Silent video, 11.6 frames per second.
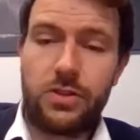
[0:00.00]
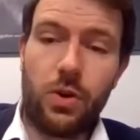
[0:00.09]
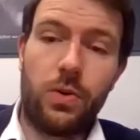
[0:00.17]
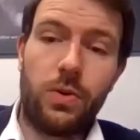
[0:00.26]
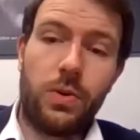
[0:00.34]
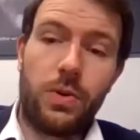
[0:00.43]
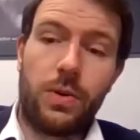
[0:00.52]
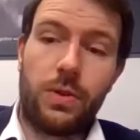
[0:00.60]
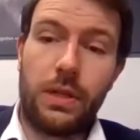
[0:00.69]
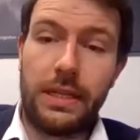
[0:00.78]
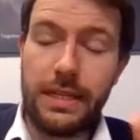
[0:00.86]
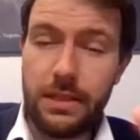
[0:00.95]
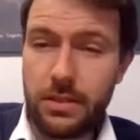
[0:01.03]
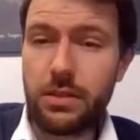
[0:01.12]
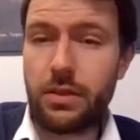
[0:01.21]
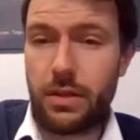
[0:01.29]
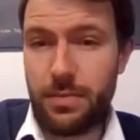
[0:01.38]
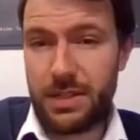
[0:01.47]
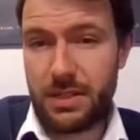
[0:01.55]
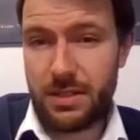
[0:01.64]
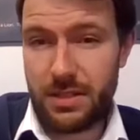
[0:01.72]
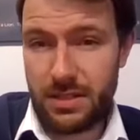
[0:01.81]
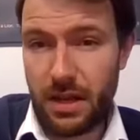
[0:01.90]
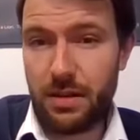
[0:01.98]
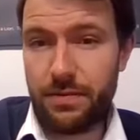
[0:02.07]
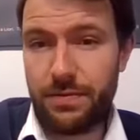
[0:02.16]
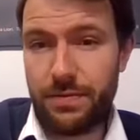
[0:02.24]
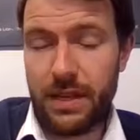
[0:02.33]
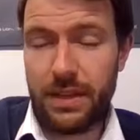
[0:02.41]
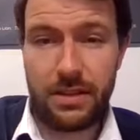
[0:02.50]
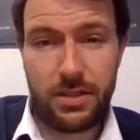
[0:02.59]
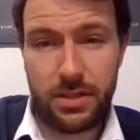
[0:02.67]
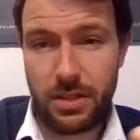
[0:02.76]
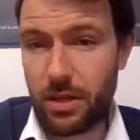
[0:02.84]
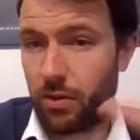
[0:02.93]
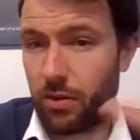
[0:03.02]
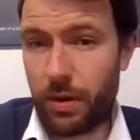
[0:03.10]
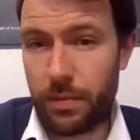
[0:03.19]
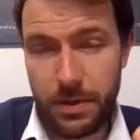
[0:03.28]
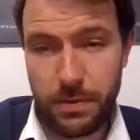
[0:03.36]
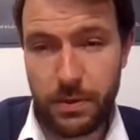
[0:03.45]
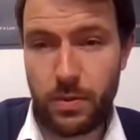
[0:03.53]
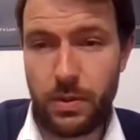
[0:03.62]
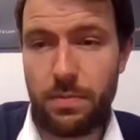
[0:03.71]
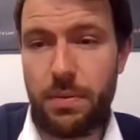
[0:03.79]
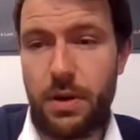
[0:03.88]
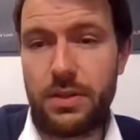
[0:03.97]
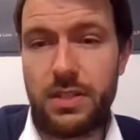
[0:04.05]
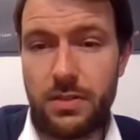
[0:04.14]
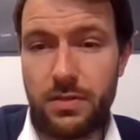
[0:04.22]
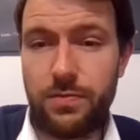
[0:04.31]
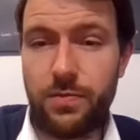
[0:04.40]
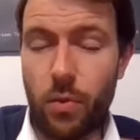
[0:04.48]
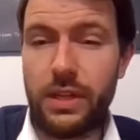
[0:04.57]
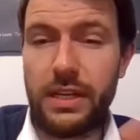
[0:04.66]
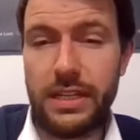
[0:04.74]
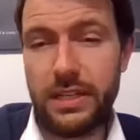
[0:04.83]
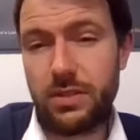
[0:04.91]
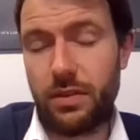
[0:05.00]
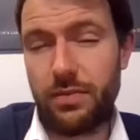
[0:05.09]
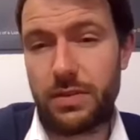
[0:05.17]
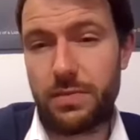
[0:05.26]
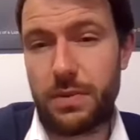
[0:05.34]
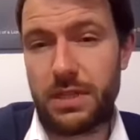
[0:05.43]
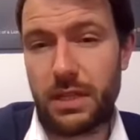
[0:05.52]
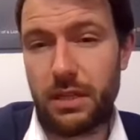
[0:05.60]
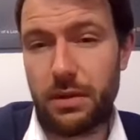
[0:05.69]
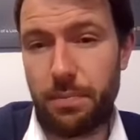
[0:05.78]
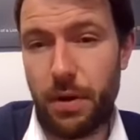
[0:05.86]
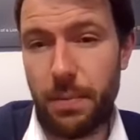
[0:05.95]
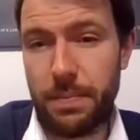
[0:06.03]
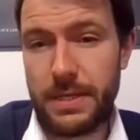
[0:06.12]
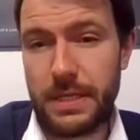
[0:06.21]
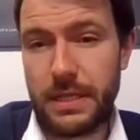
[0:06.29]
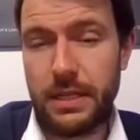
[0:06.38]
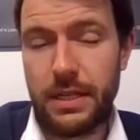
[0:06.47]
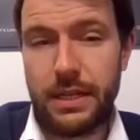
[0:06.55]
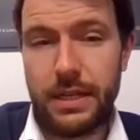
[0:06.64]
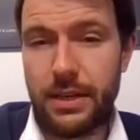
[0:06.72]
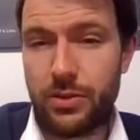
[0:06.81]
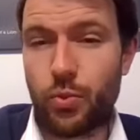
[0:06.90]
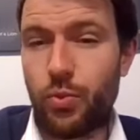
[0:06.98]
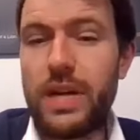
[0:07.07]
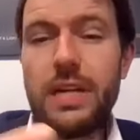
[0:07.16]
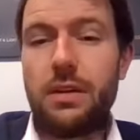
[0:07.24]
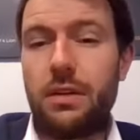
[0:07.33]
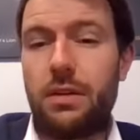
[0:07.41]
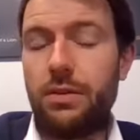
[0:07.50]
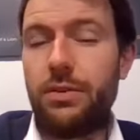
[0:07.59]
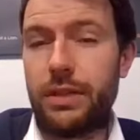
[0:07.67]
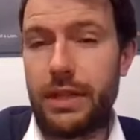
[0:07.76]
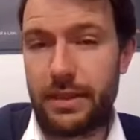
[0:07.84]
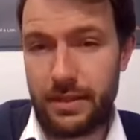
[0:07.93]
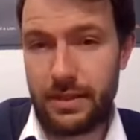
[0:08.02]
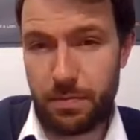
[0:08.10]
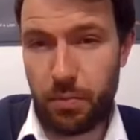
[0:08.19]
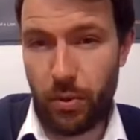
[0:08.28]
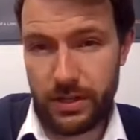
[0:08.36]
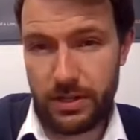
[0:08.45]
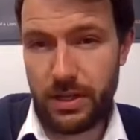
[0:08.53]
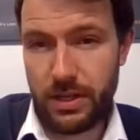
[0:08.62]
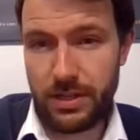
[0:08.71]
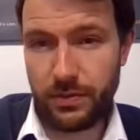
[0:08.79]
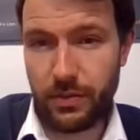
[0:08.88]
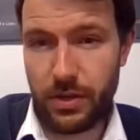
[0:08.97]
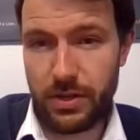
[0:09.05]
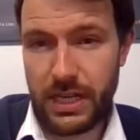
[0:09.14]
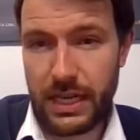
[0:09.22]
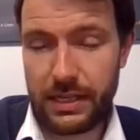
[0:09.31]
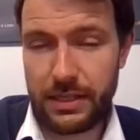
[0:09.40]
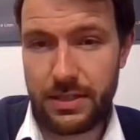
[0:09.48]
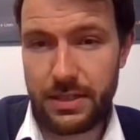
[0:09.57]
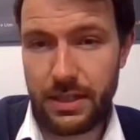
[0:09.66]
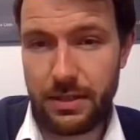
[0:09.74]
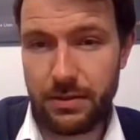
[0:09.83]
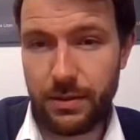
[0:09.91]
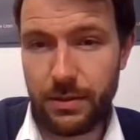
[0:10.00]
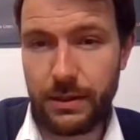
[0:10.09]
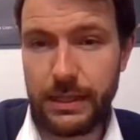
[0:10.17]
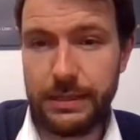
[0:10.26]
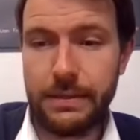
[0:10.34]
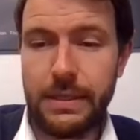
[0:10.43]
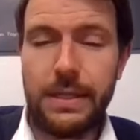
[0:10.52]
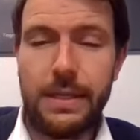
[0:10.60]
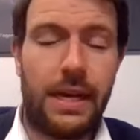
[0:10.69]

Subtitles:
So the lease agreement itself, and that's just the agreement between the parties for the lease of this particular property, is already concluded at this point, as far as I can see. Okay.